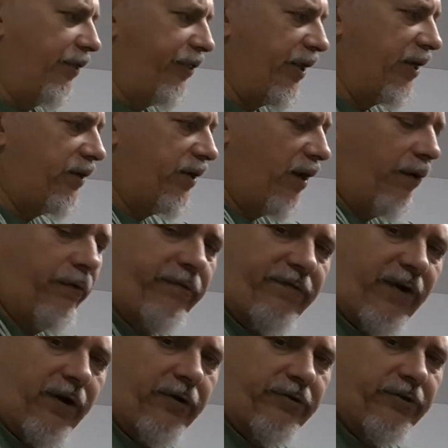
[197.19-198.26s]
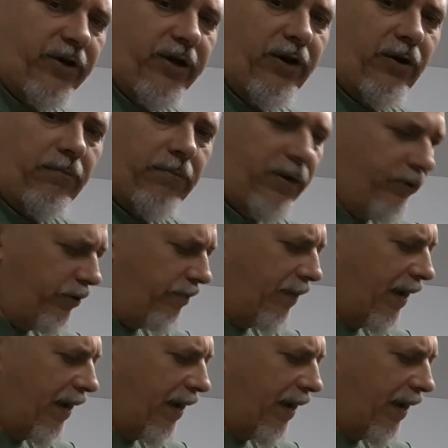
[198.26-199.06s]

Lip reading: Thin coat first so you don't blow your